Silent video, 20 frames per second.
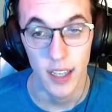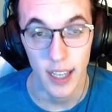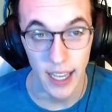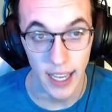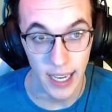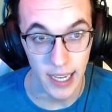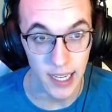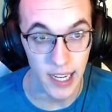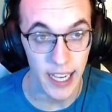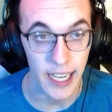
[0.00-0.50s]

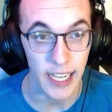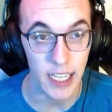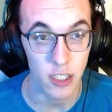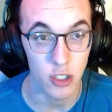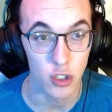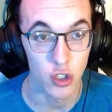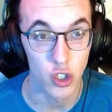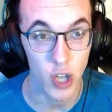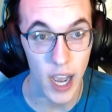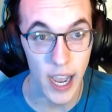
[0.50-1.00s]
and a
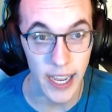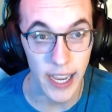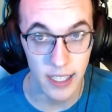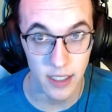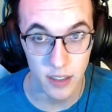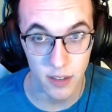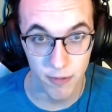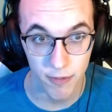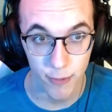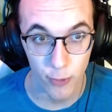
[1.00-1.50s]

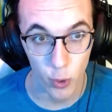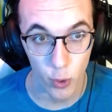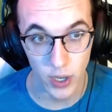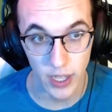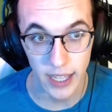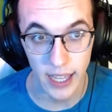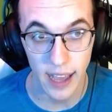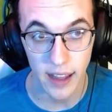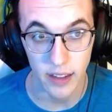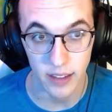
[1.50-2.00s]
giant
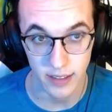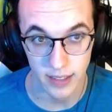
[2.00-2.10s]
40-gallon